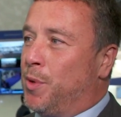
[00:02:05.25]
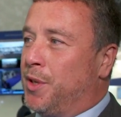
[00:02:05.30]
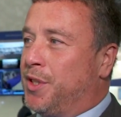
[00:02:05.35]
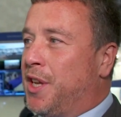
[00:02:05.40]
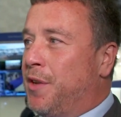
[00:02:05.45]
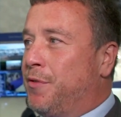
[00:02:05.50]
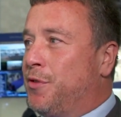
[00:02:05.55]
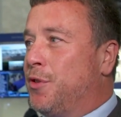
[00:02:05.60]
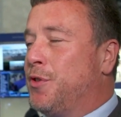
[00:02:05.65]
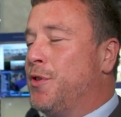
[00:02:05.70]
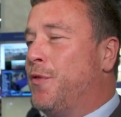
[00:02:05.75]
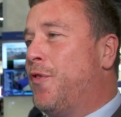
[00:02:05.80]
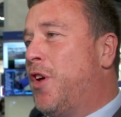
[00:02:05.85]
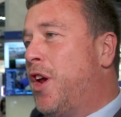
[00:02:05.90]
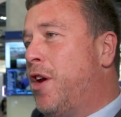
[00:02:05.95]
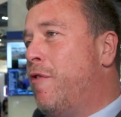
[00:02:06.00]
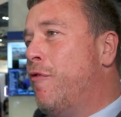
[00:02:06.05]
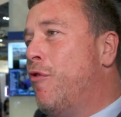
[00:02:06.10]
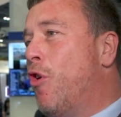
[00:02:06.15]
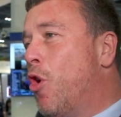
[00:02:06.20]
which gives us a
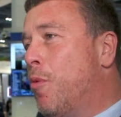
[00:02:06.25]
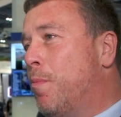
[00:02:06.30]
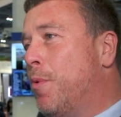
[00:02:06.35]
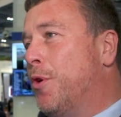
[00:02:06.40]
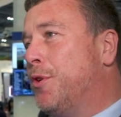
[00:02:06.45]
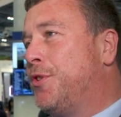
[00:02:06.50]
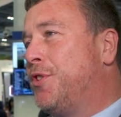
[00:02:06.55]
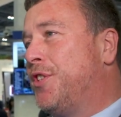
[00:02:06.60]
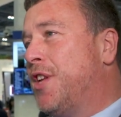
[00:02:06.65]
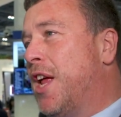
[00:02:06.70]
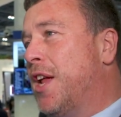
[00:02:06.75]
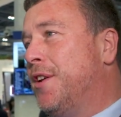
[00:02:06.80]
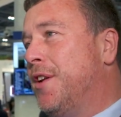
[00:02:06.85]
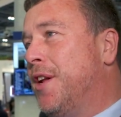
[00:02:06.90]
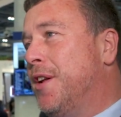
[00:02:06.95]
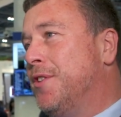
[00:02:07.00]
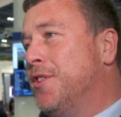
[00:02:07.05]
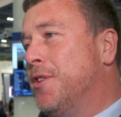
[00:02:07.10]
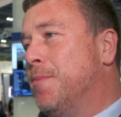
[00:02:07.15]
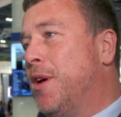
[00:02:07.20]
very robust
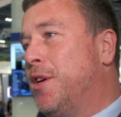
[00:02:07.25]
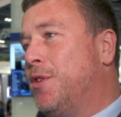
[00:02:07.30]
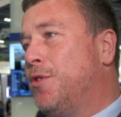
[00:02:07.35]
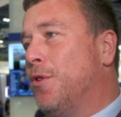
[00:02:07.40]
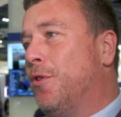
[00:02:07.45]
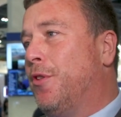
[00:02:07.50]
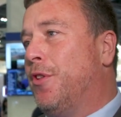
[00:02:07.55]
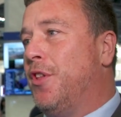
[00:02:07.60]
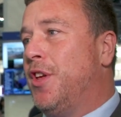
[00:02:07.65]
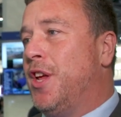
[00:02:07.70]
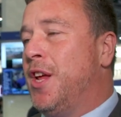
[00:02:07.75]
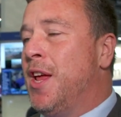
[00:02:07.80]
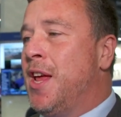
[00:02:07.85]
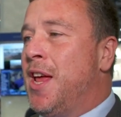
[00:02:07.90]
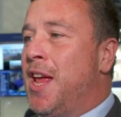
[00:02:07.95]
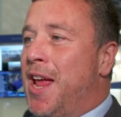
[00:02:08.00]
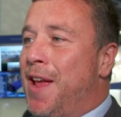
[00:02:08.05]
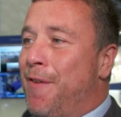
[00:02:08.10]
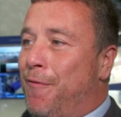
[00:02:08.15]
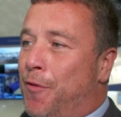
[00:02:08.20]
standing to make sure that the
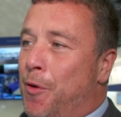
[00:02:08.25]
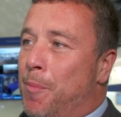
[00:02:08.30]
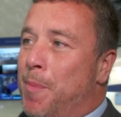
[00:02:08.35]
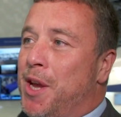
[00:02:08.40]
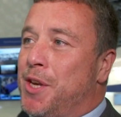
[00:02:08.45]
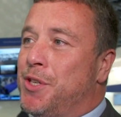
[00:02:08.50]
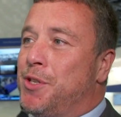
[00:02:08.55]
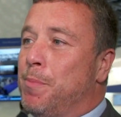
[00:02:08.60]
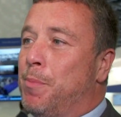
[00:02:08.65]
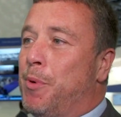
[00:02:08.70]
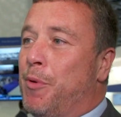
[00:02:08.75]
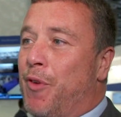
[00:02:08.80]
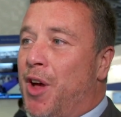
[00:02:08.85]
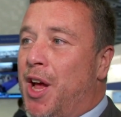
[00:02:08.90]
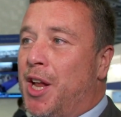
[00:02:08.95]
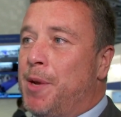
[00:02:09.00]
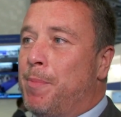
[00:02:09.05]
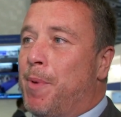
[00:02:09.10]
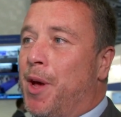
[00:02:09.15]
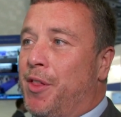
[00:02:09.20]
information
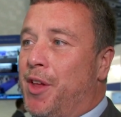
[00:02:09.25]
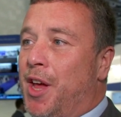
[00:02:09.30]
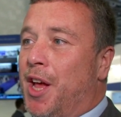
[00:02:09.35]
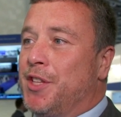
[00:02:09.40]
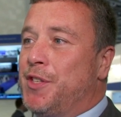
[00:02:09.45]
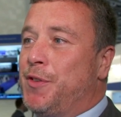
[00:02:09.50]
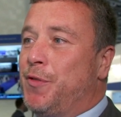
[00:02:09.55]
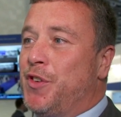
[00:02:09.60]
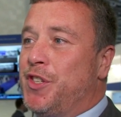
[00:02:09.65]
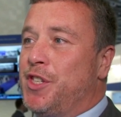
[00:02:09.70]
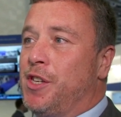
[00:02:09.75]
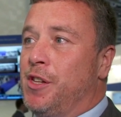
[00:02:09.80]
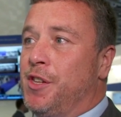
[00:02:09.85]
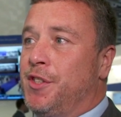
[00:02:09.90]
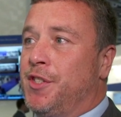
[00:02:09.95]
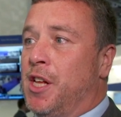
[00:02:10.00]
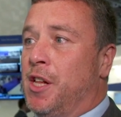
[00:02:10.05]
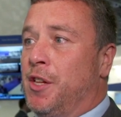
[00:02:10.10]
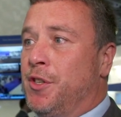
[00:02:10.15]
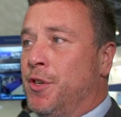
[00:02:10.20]
provided by the artificial
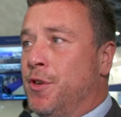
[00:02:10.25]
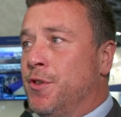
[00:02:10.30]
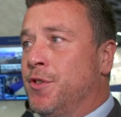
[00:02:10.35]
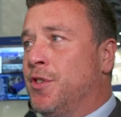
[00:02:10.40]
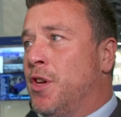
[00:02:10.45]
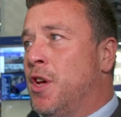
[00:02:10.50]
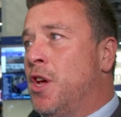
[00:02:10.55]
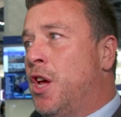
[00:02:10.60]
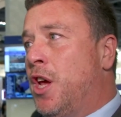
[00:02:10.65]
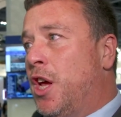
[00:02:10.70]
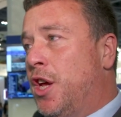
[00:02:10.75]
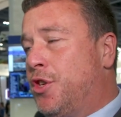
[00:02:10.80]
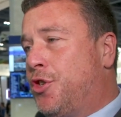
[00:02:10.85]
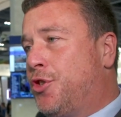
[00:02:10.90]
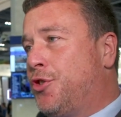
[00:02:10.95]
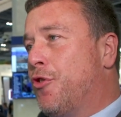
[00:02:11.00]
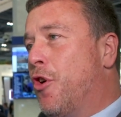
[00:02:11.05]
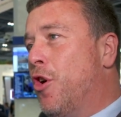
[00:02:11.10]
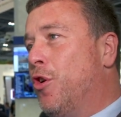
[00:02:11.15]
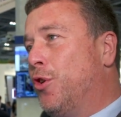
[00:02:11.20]
intelligence is
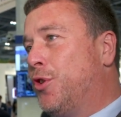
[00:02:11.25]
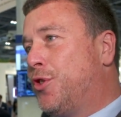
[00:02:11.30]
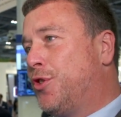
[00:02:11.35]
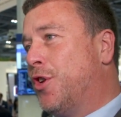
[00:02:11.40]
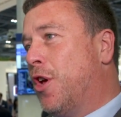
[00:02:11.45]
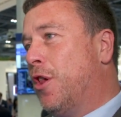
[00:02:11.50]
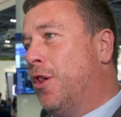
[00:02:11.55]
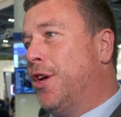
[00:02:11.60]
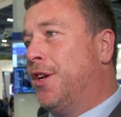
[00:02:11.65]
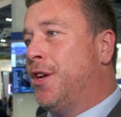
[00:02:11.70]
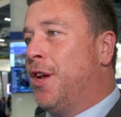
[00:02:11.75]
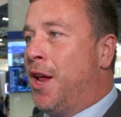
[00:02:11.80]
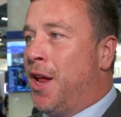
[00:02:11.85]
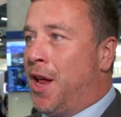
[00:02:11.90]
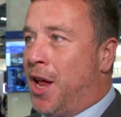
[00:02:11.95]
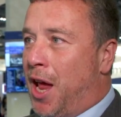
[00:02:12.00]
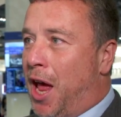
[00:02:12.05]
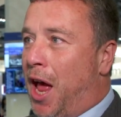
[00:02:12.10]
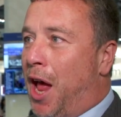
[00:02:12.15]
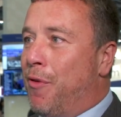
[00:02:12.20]
strong, solid,
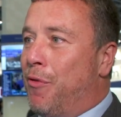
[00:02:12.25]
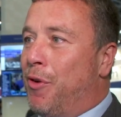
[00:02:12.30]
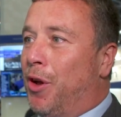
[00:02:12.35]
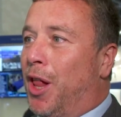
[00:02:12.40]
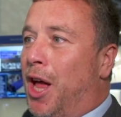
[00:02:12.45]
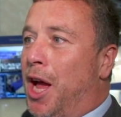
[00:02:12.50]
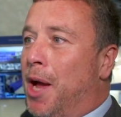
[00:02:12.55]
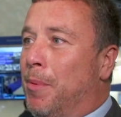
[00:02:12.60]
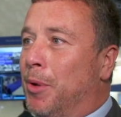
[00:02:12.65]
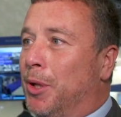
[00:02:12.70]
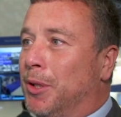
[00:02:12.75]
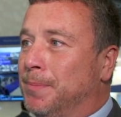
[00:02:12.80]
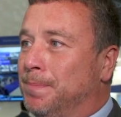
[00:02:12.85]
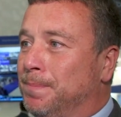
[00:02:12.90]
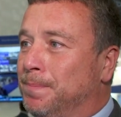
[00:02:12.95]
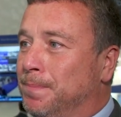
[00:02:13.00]
and reliable.